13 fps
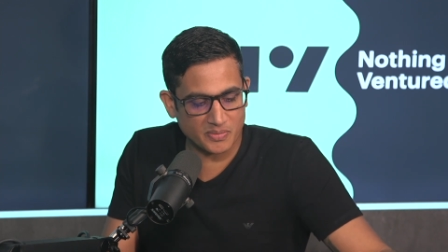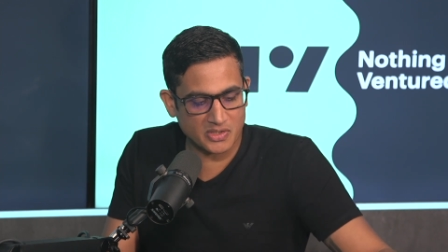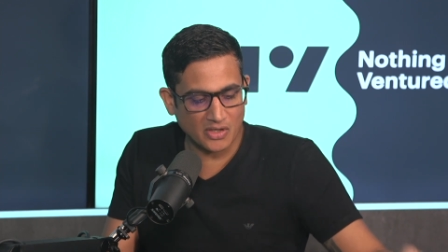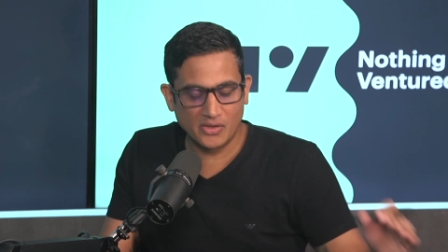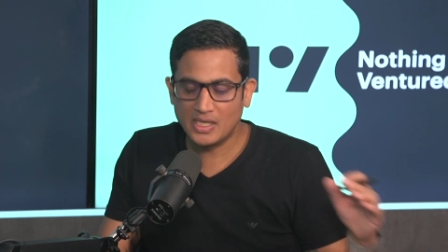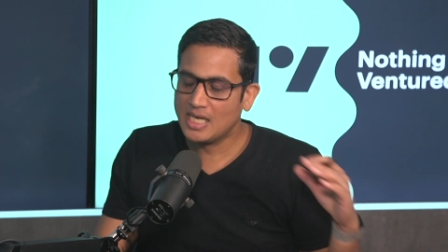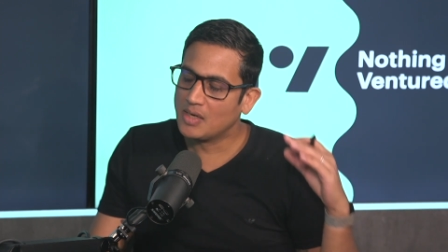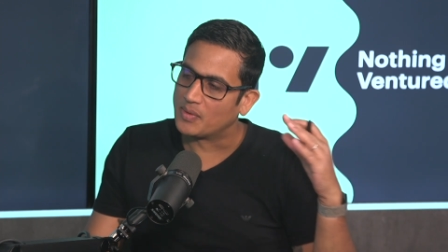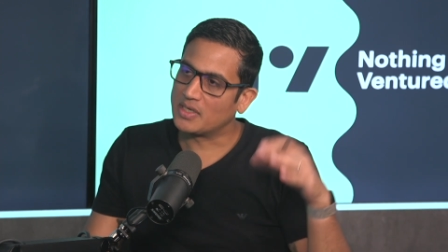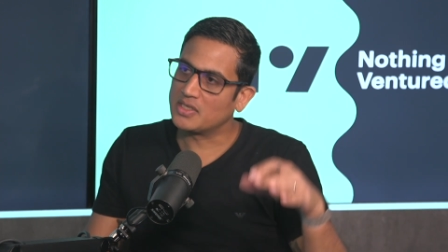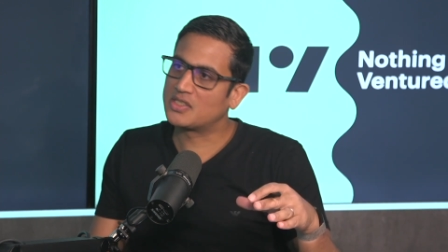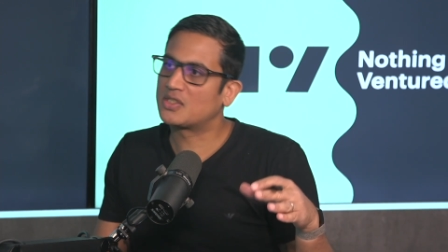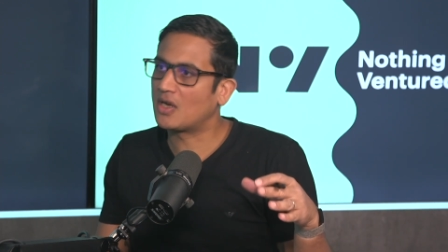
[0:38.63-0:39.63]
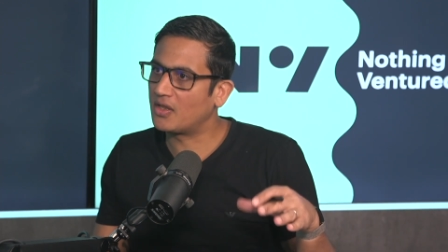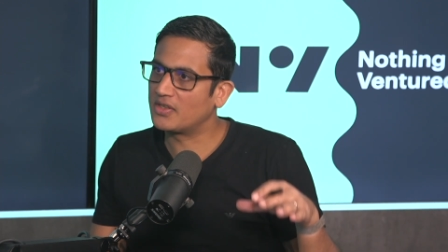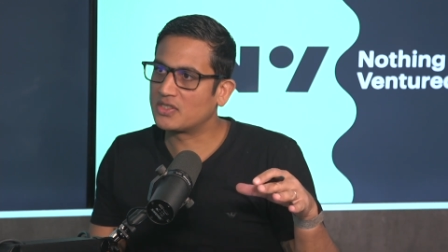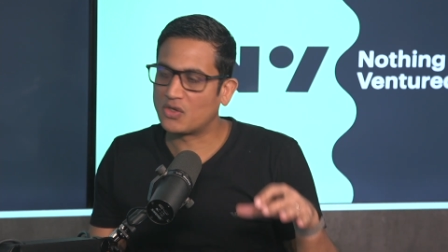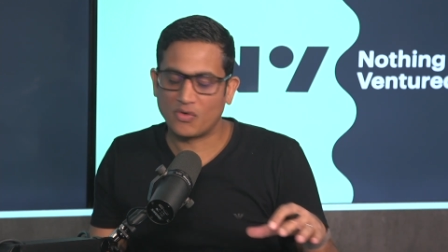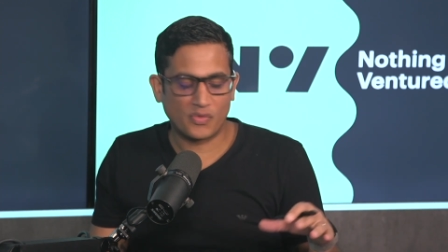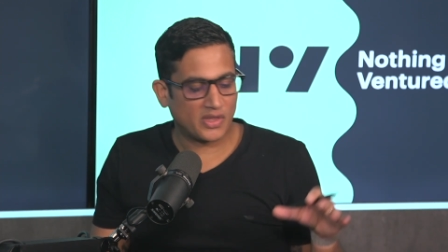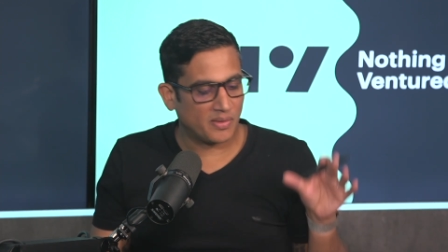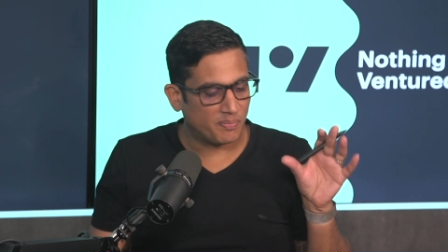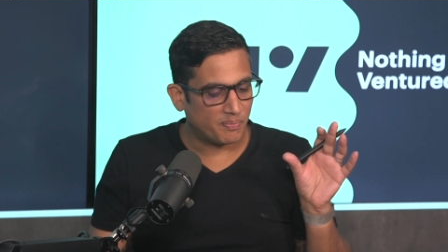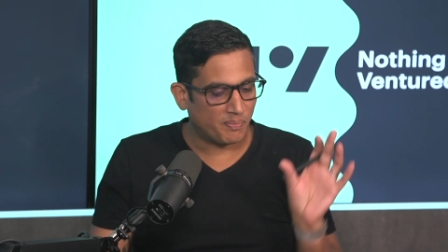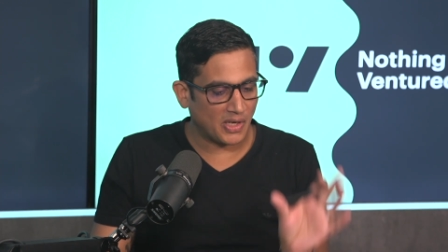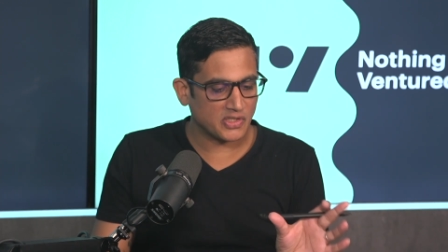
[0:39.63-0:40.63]
So we're going to start this off with a
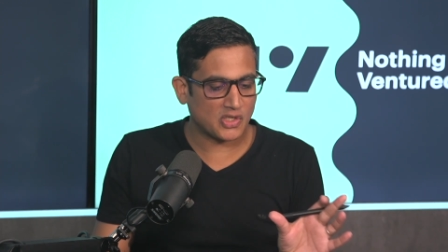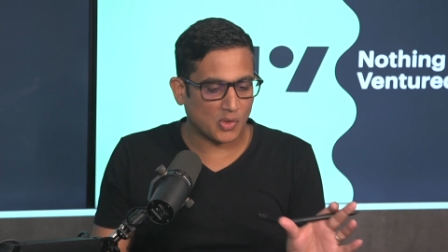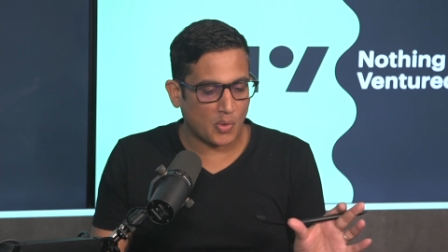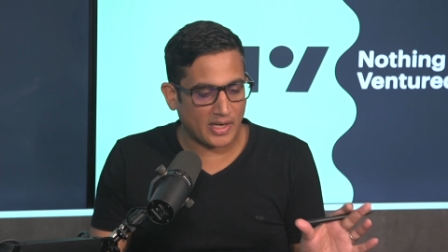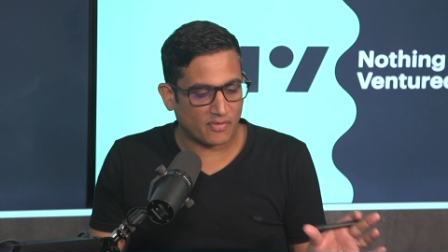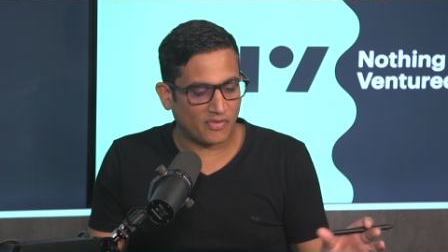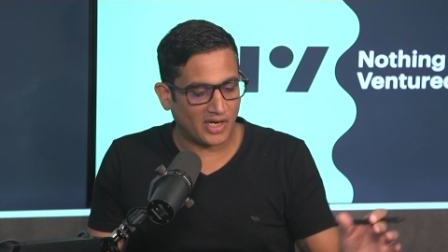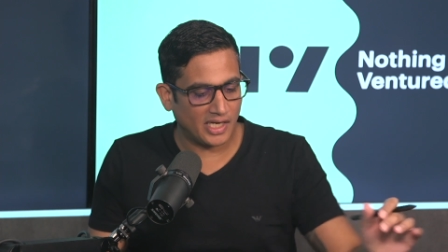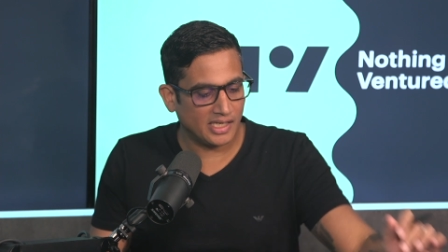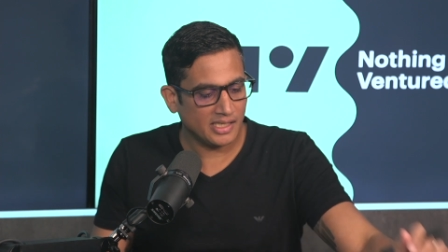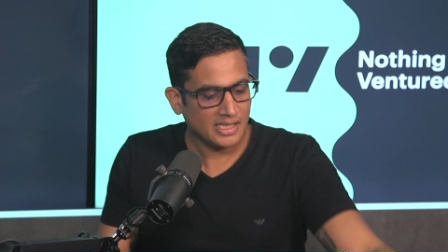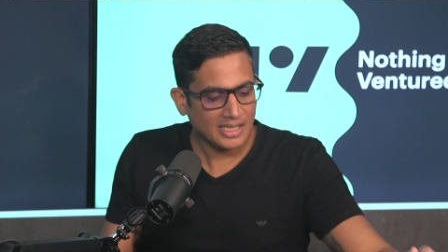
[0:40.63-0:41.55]
bunch of quick fire.